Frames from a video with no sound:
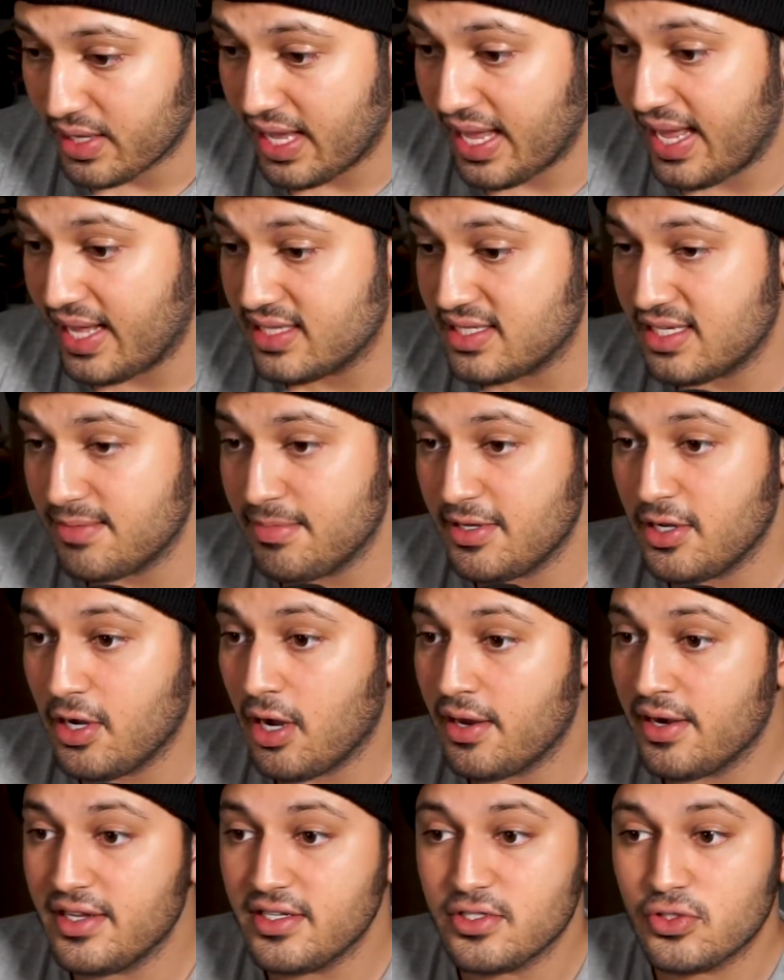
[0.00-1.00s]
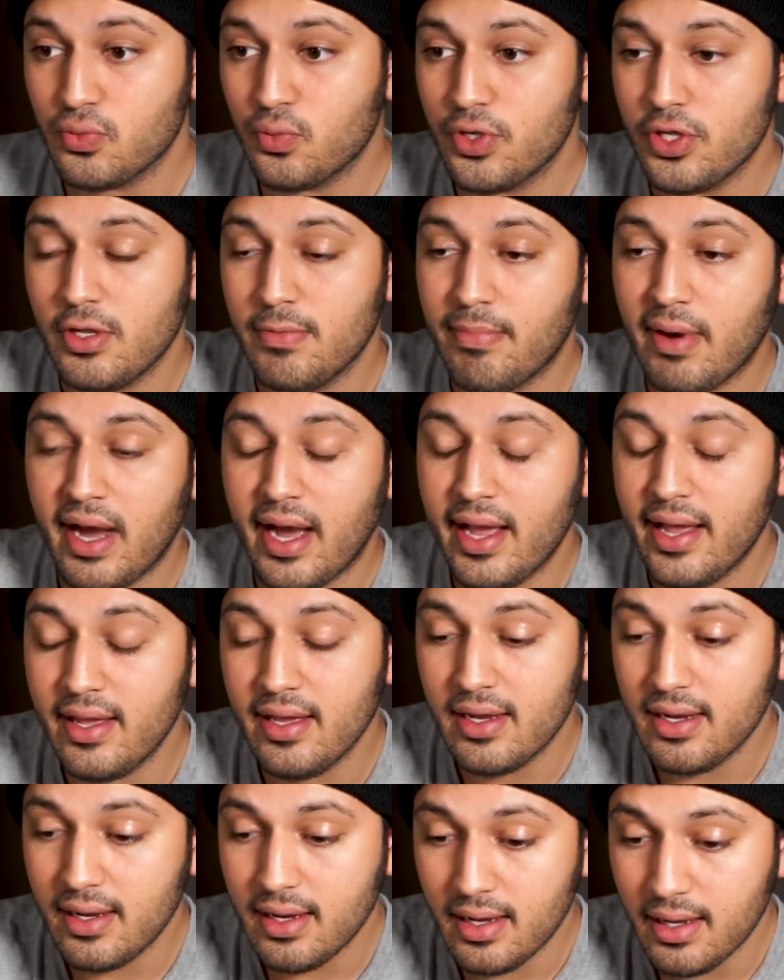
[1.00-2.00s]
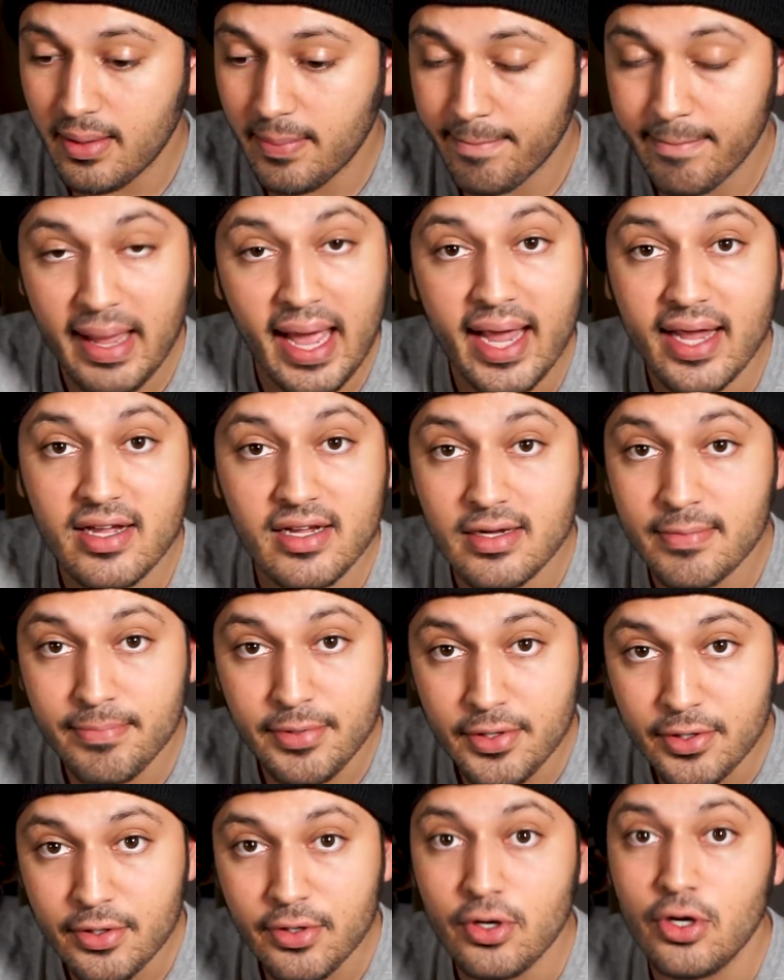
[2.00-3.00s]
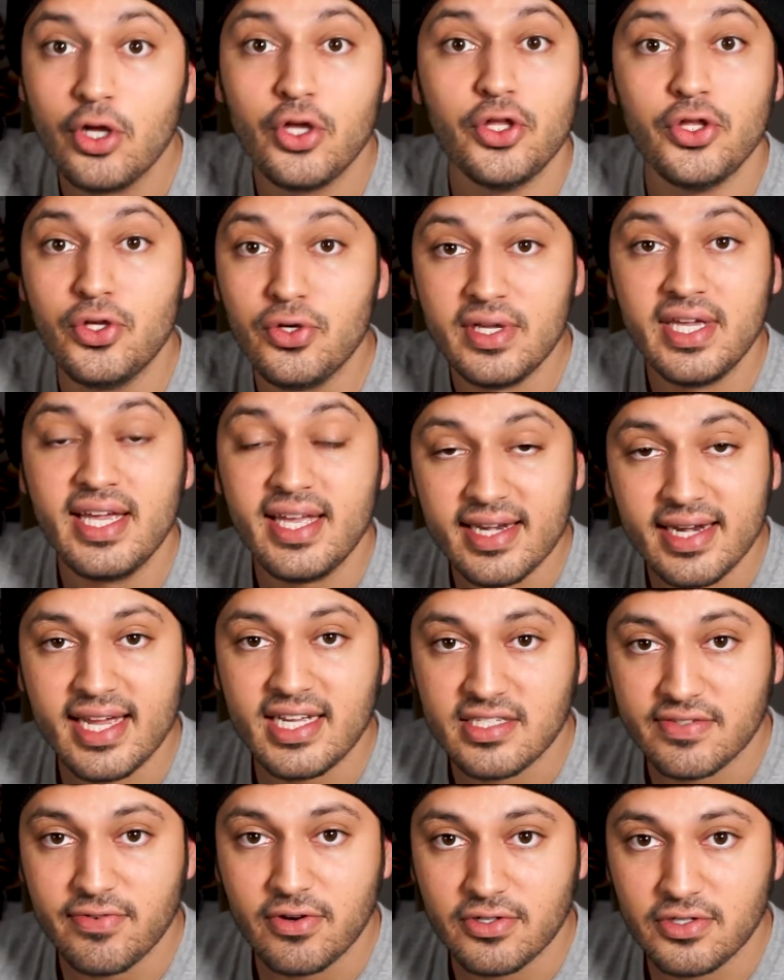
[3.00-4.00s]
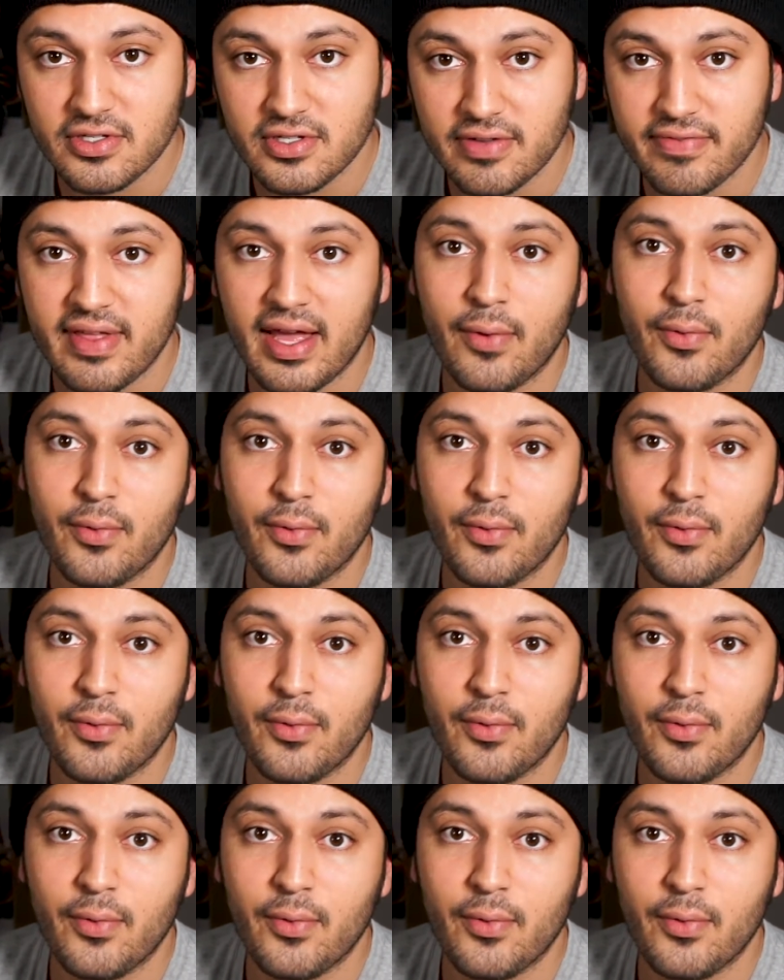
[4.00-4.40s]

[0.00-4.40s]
And to be honest, when you buy a Mac computer, you get nice versions of that.